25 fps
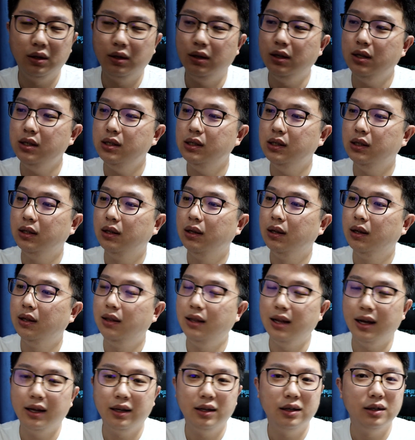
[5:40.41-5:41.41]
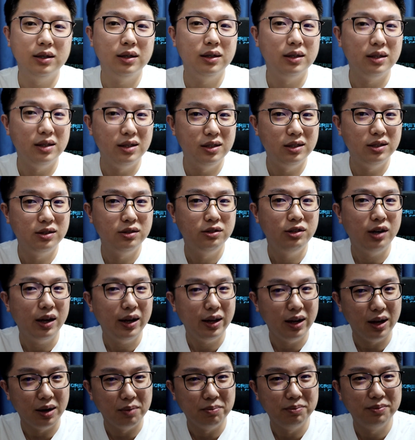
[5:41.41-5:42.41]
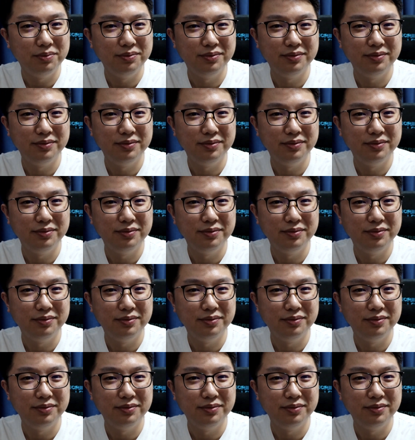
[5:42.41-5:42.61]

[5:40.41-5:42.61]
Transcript: this lacquer is dried up.